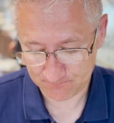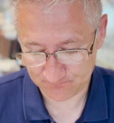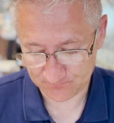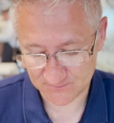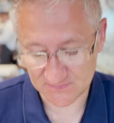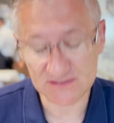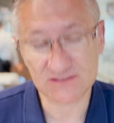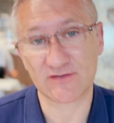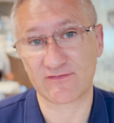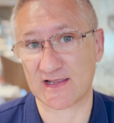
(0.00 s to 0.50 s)

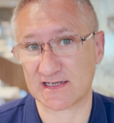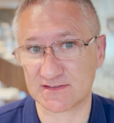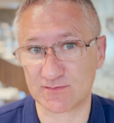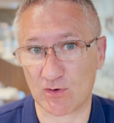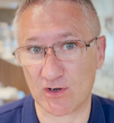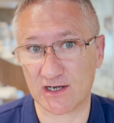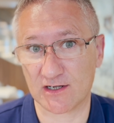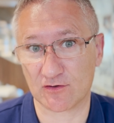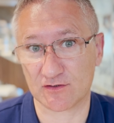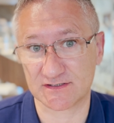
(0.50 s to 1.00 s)
So that's why
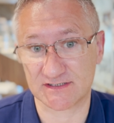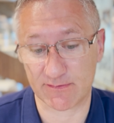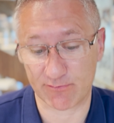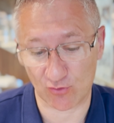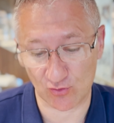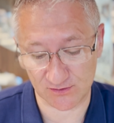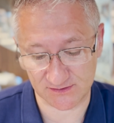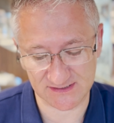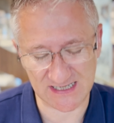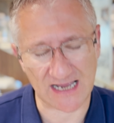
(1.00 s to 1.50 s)
I lost the
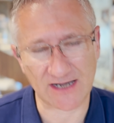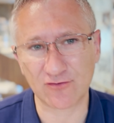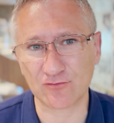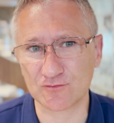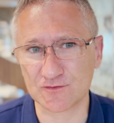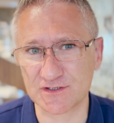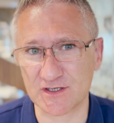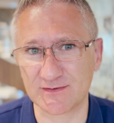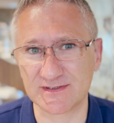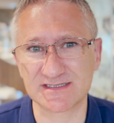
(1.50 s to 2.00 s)
points. And
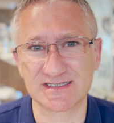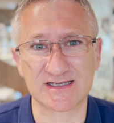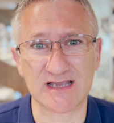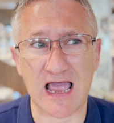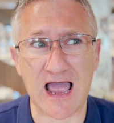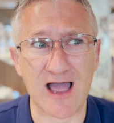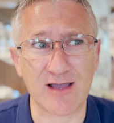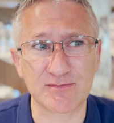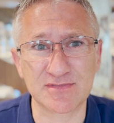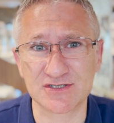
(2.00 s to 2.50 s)
also, it's
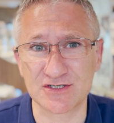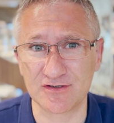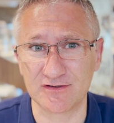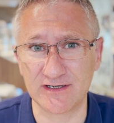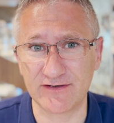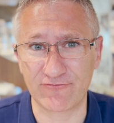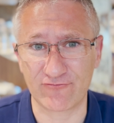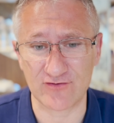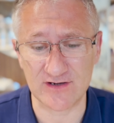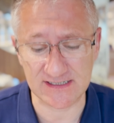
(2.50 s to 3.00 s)
absolutely
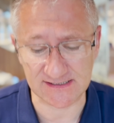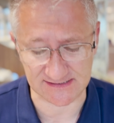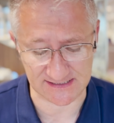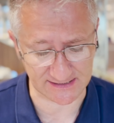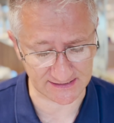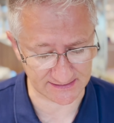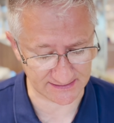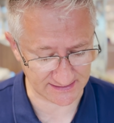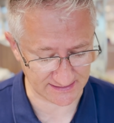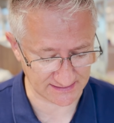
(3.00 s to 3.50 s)
freezing
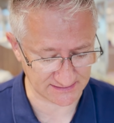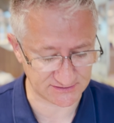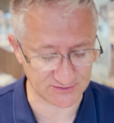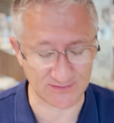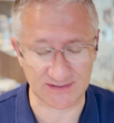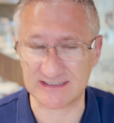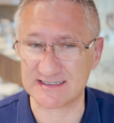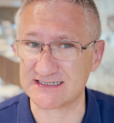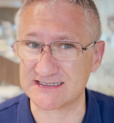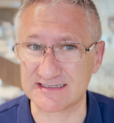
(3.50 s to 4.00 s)
in here, so it
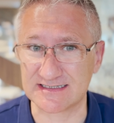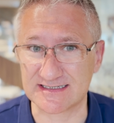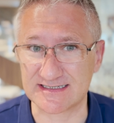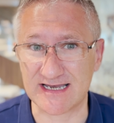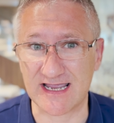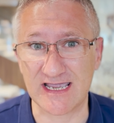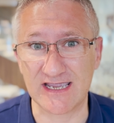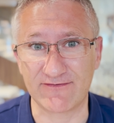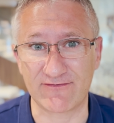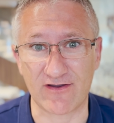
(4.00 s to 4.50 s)
didn't
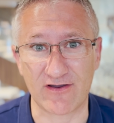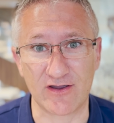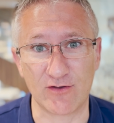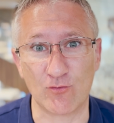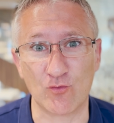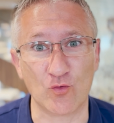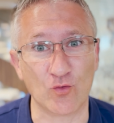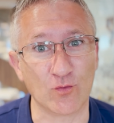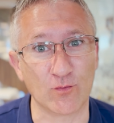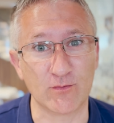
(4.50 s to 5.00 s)
stay very
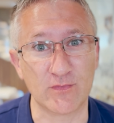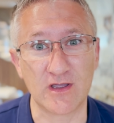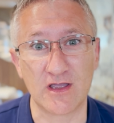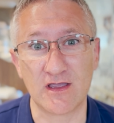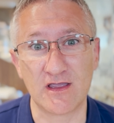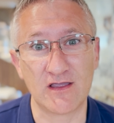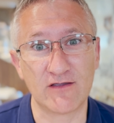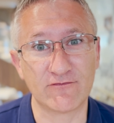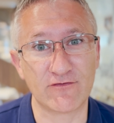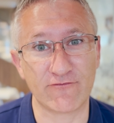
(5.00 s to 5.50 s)
warm
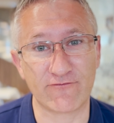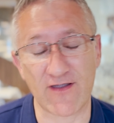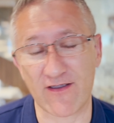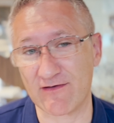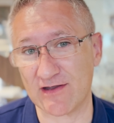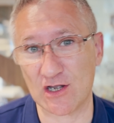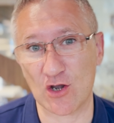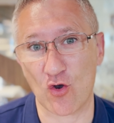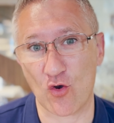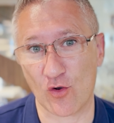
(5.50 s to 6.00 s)
for very
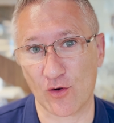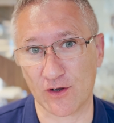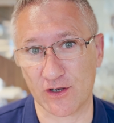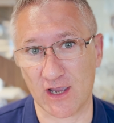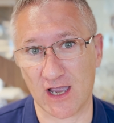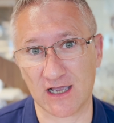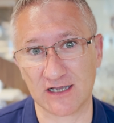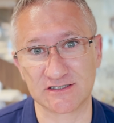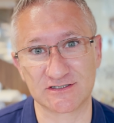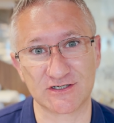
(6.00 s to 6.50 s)
long. I
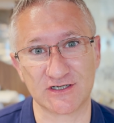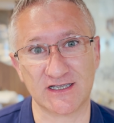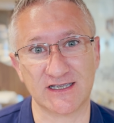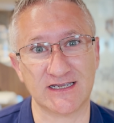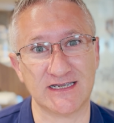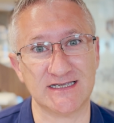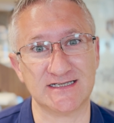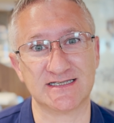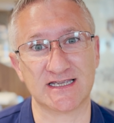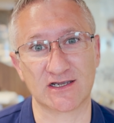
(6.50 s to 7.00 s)
had to
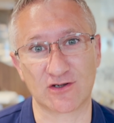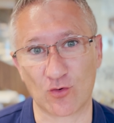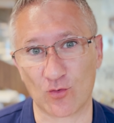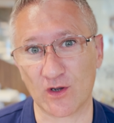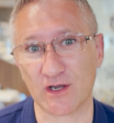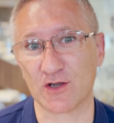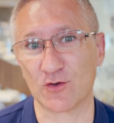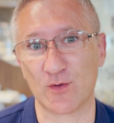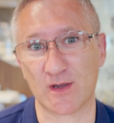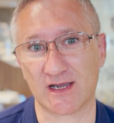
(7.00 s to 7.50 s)
eat it quite
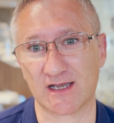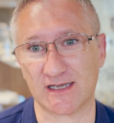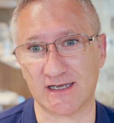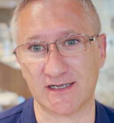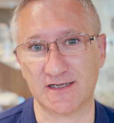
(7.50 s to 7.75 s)
quickly.